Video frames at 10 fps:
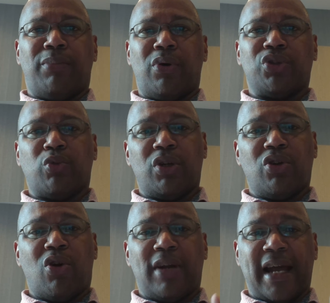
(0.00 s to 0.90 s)
pause what
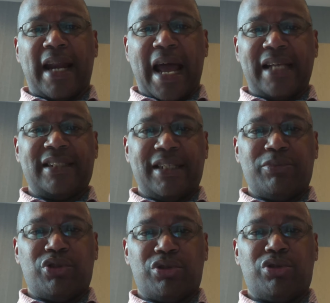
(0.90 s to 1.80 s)
God had asked
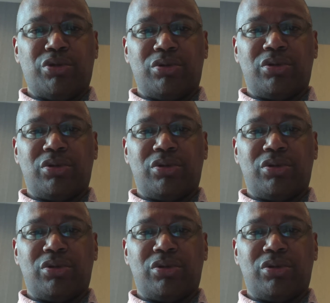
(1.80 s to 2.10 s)
them to do?